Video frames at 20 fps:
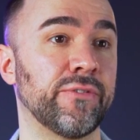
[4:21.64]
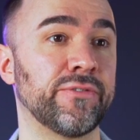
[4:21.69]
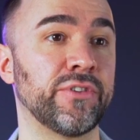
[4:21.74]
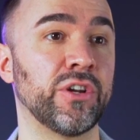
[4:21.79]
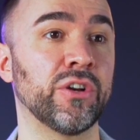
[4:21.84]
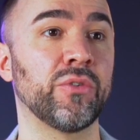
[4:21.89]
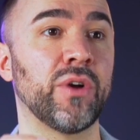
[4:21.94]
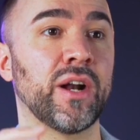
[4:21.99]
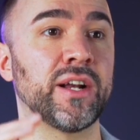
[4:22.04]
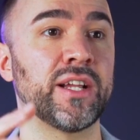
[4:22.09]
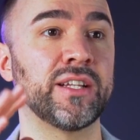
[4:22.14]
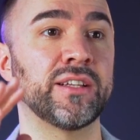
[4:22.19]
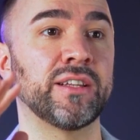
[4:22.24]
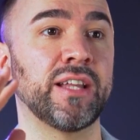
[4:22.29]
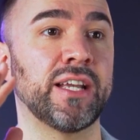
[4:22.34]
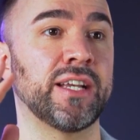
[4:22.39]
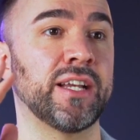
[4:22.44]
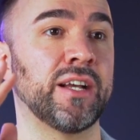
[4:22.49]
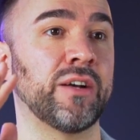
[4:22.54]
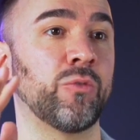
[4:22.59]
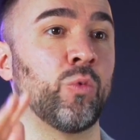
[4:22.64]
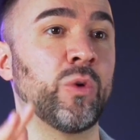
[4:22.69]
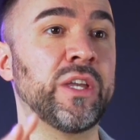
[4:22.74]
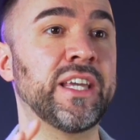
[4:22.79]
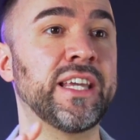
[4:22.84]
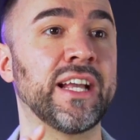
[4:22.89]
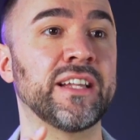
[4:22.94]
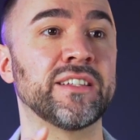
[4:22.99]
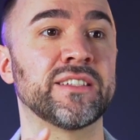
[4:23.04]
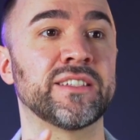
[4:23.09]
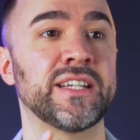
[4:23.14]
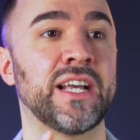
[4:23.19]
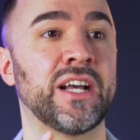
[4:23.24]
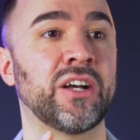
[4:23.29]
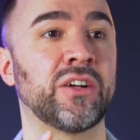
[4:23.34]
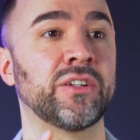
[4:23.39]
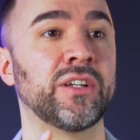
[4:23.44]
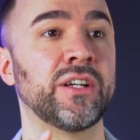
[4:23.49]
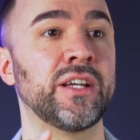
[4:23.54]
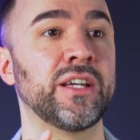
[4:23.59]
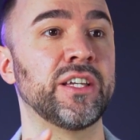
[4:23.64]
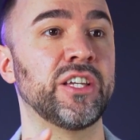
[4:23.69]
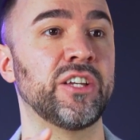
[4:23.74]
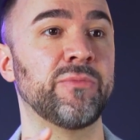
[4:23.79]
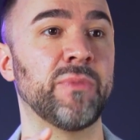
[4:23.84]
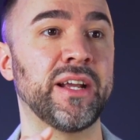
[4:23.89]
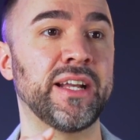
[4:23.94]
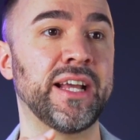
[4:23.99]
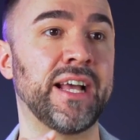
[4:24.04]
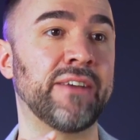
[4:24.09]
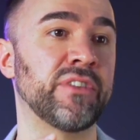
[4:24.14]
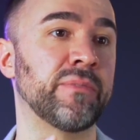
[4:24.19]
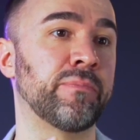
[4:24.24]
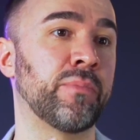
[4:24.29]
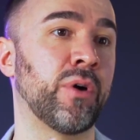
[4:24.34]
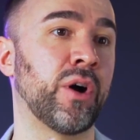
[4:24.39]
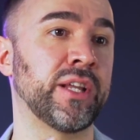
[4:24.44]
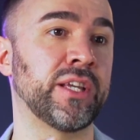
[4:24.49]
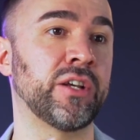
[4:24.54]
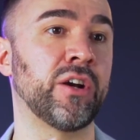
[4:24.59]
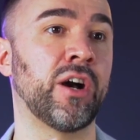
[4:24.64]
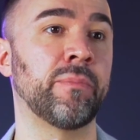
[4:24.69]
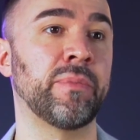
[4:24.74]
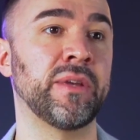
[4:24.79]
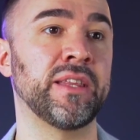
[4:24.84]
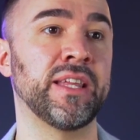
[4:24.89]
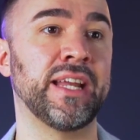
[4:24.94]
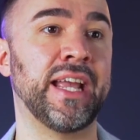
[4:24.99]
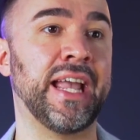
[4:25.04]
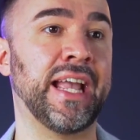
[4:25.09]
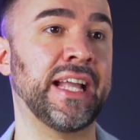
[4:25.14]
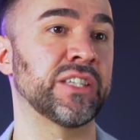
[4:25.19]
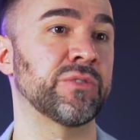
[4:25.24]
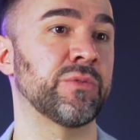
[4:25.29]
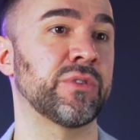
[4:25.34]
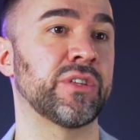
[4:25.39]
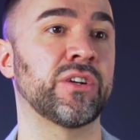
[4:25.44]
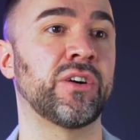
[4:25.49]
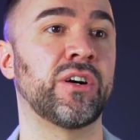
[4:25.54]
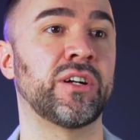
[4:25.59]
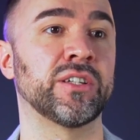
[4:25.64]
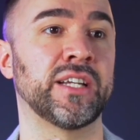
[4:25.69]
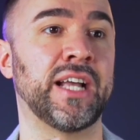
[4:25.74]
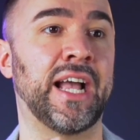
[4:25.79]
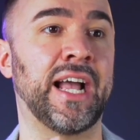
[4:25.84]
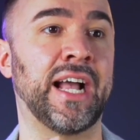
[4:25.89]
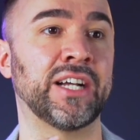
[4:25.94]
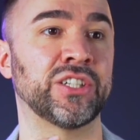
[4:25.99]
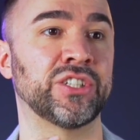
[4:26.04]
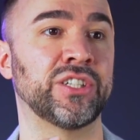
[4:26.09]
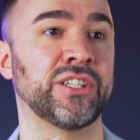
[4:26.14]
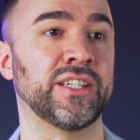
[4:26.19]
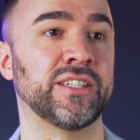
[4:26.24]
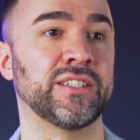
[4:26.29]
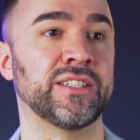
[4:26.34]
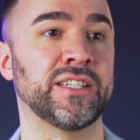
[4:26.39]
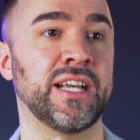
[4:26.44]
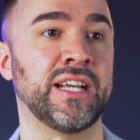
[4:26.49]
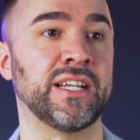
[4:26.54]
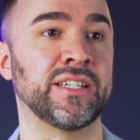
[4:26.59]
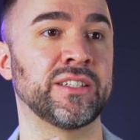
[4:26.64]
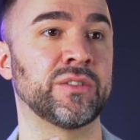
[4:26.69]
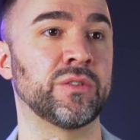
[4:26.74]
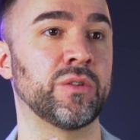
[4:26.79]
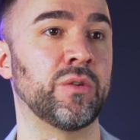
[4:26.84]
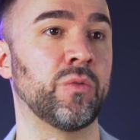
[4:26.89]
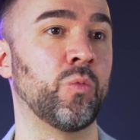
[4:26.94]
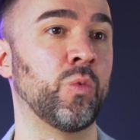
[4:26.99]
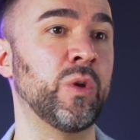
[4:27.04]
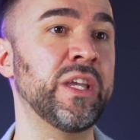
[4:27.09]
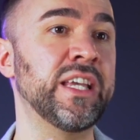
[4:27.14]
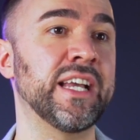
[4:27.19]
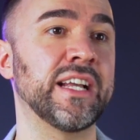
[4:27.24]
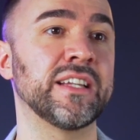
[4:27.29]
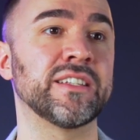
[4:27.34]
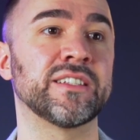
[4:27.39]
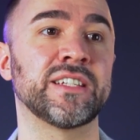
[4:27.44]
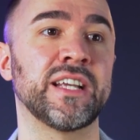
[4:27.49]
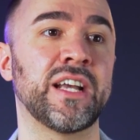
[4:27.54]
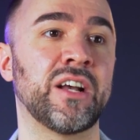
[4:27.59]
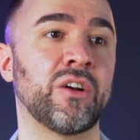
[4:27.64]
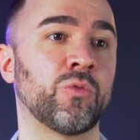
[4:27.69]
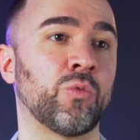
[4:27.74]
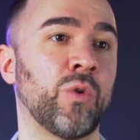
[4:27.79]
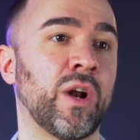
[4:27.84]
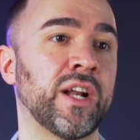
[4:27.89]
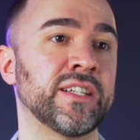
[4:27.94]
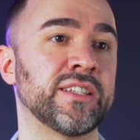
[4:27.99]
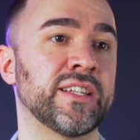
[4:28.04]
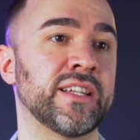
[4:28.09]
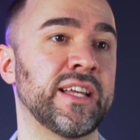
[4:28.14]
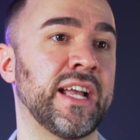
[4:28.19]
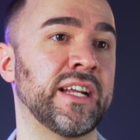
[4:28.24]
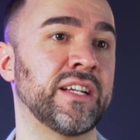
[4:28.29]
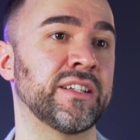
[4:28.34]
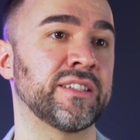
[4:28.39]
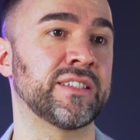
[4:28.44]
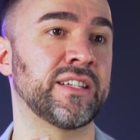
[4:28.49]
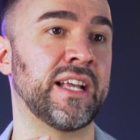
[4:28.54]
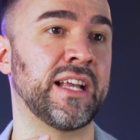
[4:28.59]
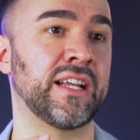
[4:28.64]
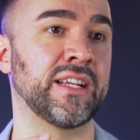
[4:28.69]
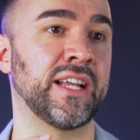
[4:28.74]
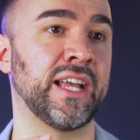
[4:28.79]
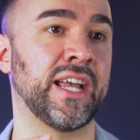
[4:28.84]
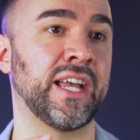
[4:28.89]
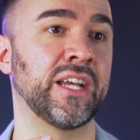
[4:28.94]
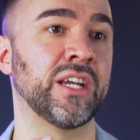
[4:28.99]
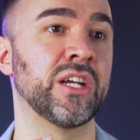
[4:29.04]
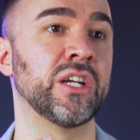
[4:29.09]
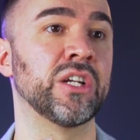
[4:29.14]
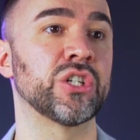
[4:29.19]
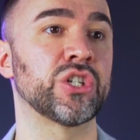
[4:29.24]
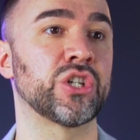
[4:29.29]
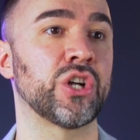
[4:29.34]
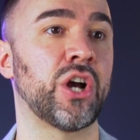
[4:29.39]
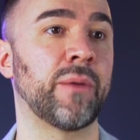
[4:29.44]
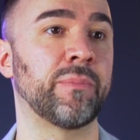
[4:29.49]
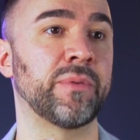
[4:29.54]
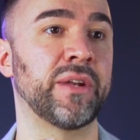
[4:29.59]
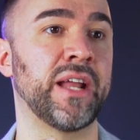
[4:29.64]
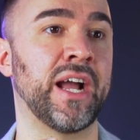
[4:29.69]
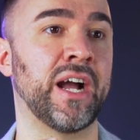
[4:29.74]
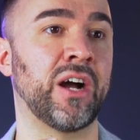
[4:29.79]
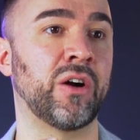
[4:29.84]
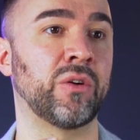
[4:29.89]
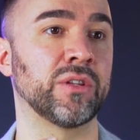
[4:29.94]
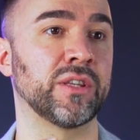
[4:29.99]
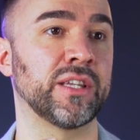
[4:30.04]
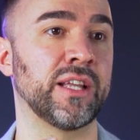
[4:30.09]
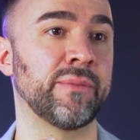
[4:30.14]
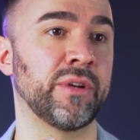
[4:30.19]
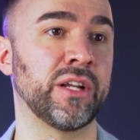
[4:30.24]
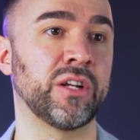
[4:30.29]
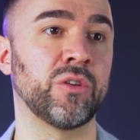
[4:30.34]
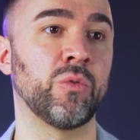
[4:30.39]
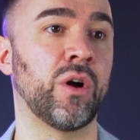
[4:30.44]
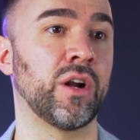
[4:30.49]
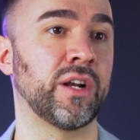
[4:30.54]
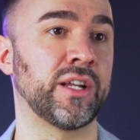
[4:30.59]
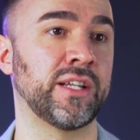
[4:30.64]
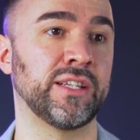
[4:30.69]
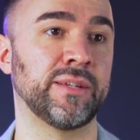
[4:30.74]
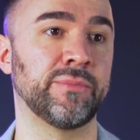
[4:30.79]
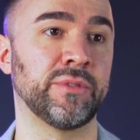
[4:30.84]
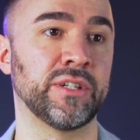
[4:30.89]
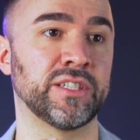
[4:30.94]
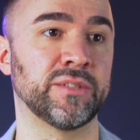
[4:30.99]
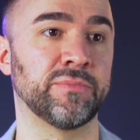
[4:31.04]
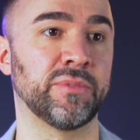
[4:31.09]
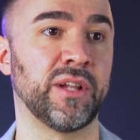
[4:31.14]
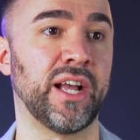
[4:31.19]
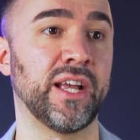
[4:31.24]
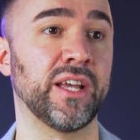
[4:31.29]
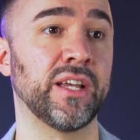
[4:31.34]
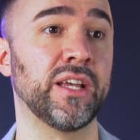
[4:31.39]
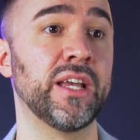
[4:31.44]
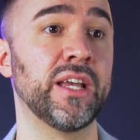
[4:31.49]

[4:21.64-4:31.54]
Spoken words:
if you're running like a weekend sale, you might have the body copy that ends with a call to action that says weekend sale running to the end of Sunday, shop now, limited quantity, limited supply.